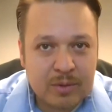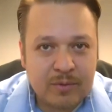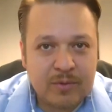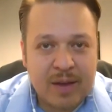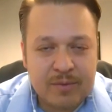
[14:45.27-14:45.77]

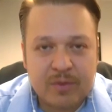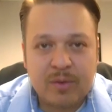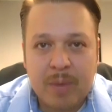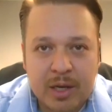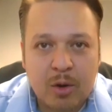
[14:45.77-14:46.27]
five different
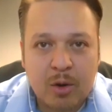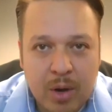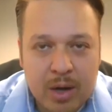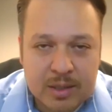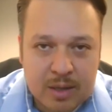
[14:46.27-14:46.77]
Medicare
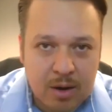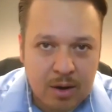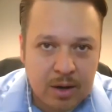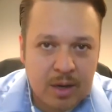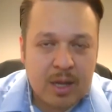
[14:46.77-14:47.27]
products
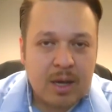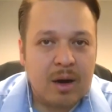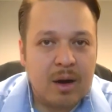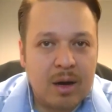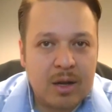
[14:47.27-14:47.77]
on
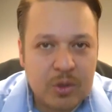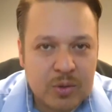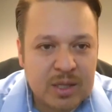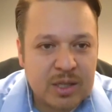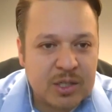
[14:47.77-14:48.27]
uh,
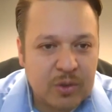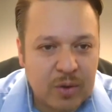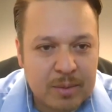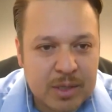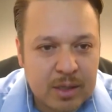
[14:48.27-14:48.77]
using this
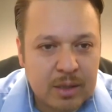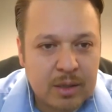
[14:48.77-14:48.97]
script,